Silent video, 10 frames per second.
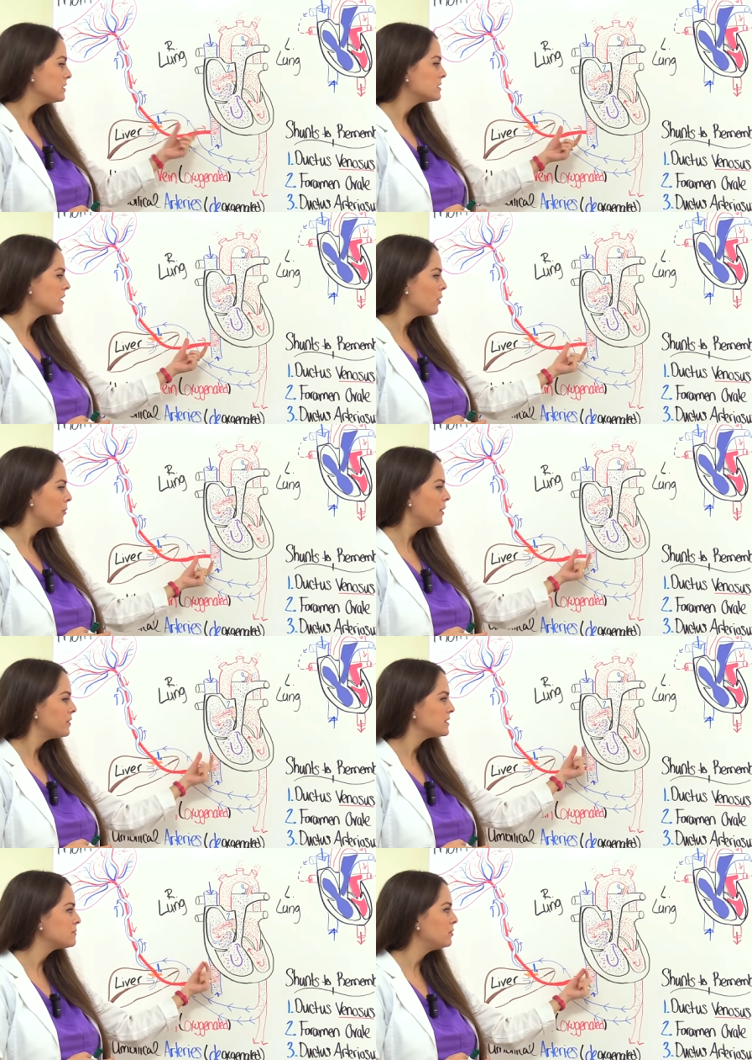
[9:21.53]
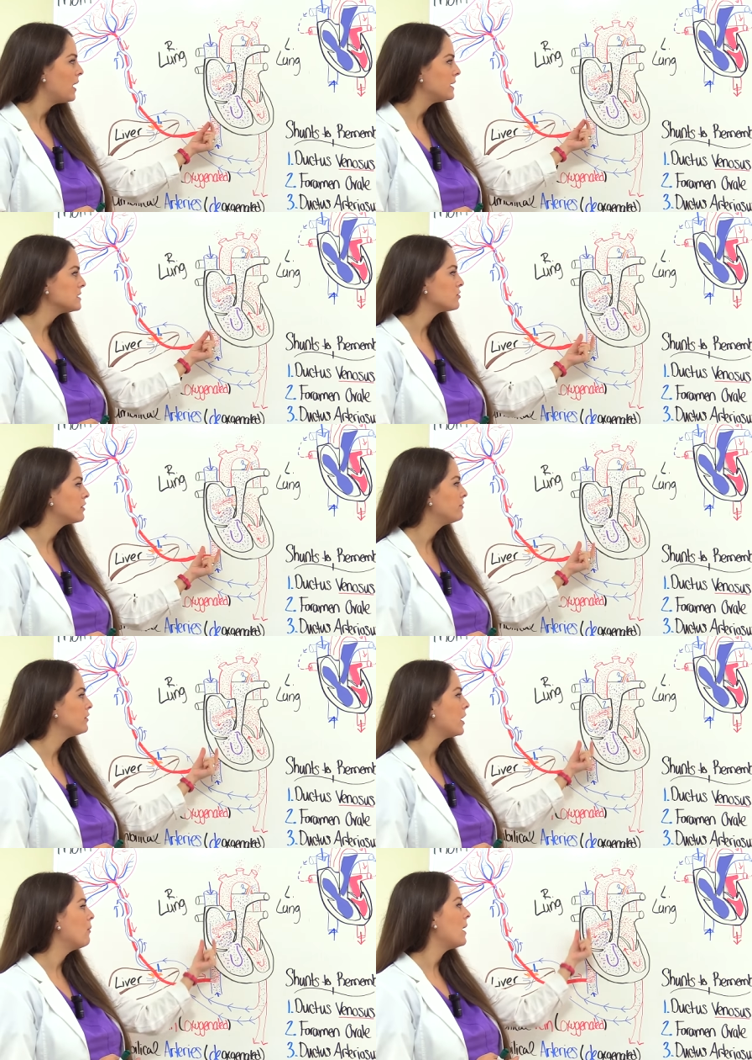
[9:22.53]
So this blood is going to
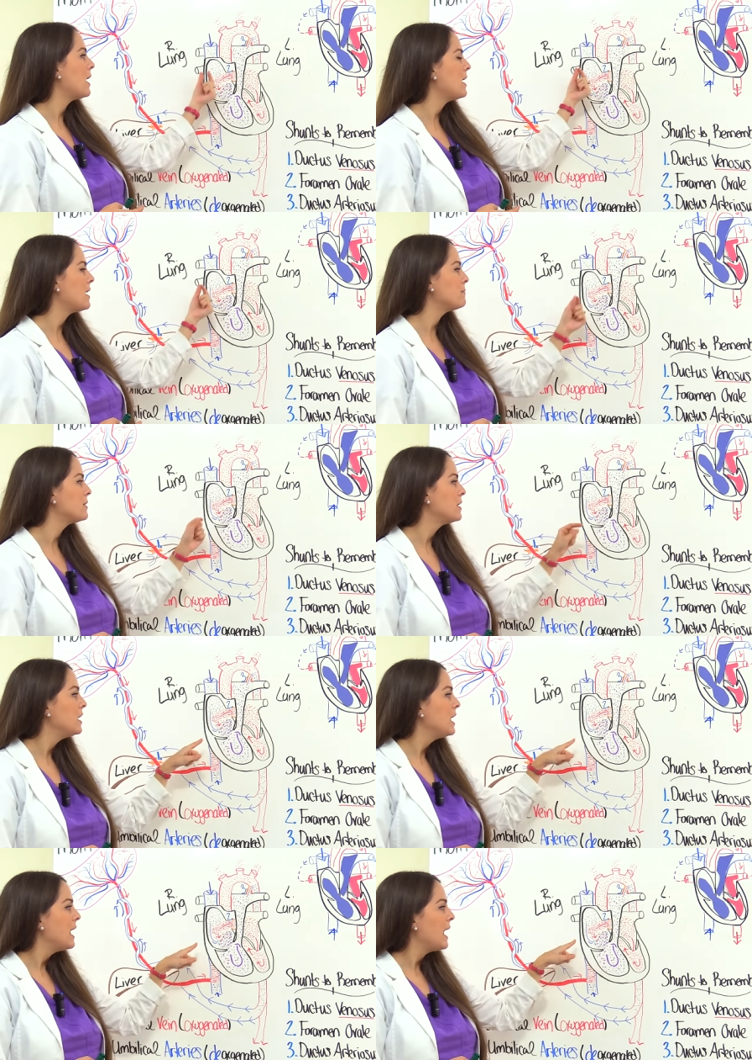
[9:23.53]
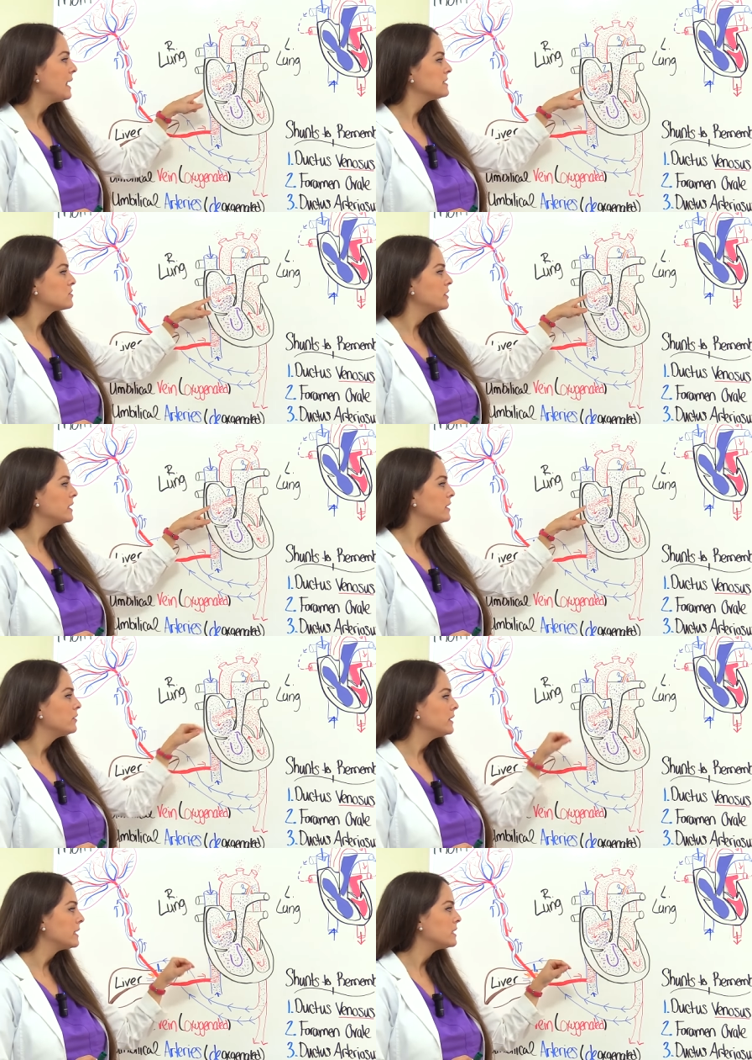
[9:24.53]
flow up, and it's going to
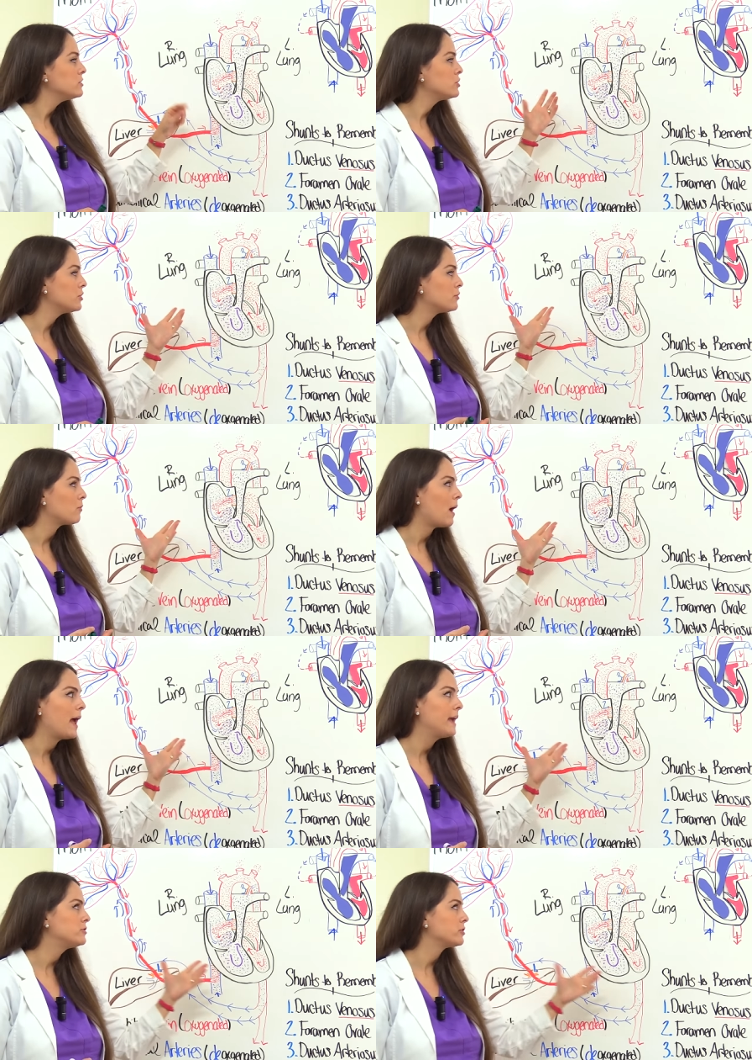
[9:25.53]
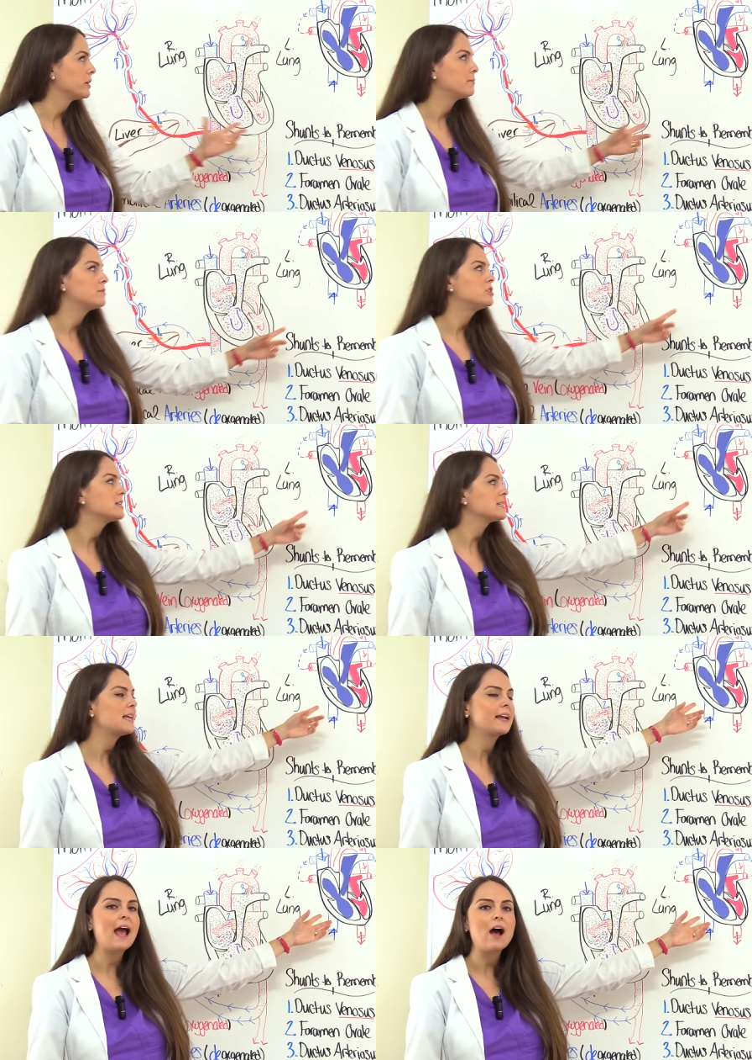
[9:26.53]
enter into the right atrium, just
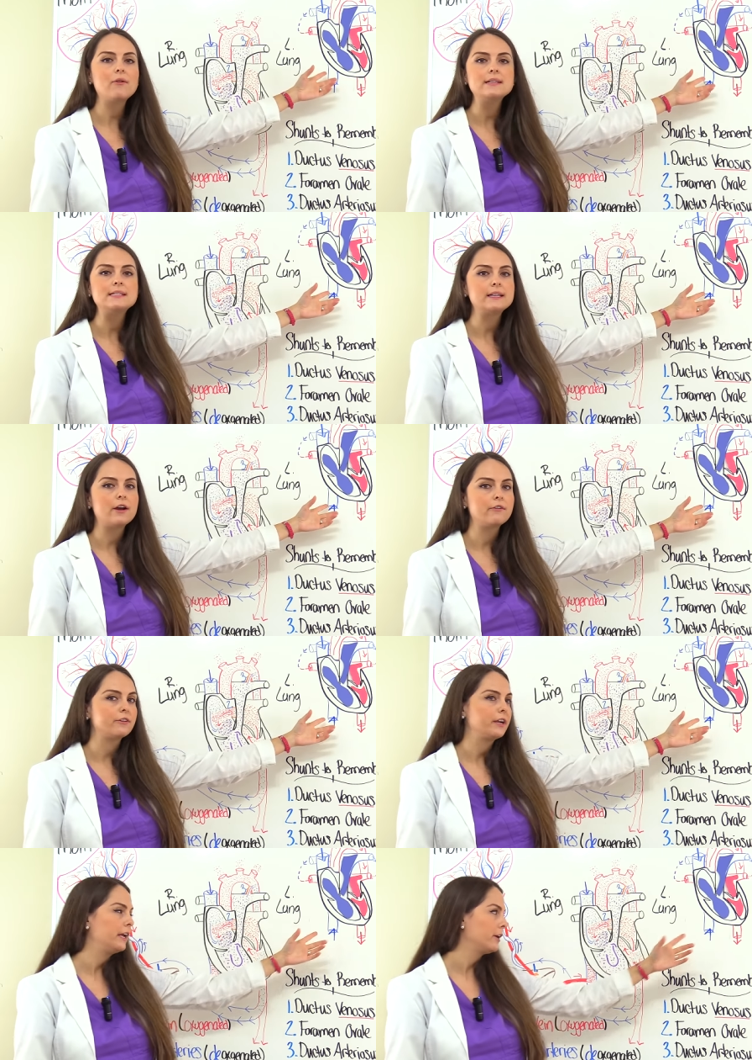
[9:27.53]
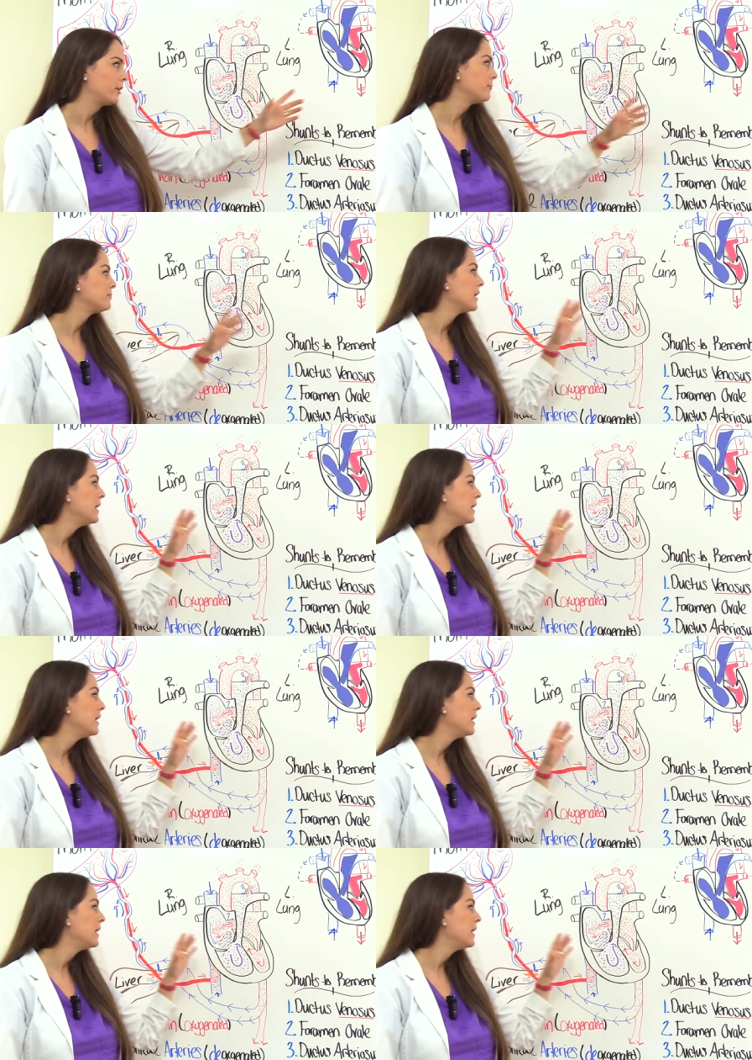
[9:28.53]
like how it did over here.